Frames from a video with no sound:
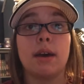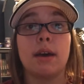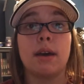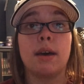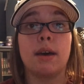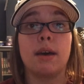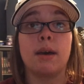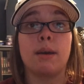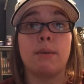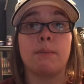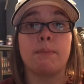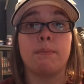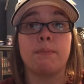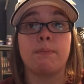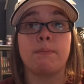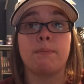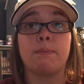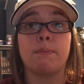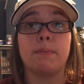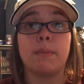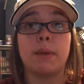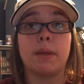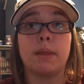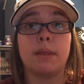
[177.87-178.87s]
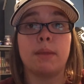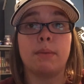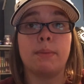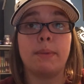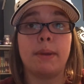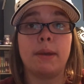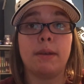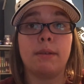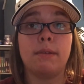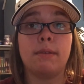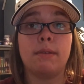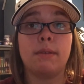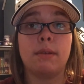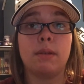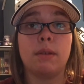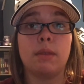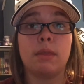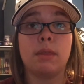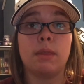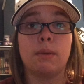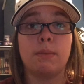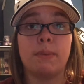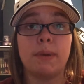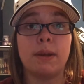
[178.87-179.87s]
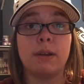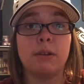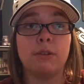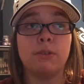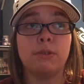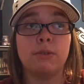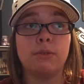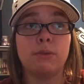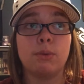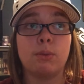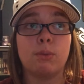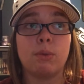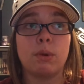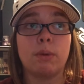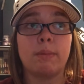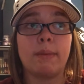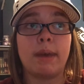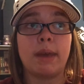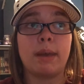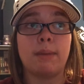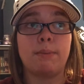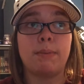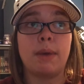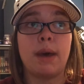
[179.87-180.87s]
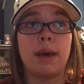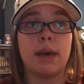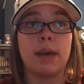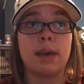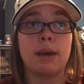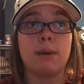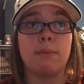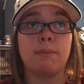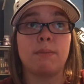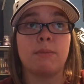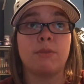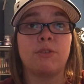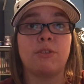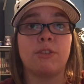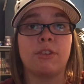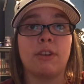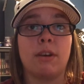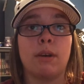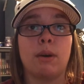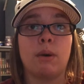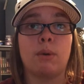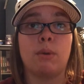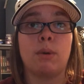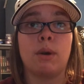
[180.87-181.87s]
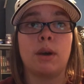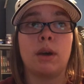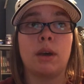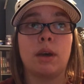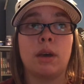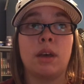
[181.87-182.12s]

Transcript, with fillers: Um, the beer the beers were made by um Joe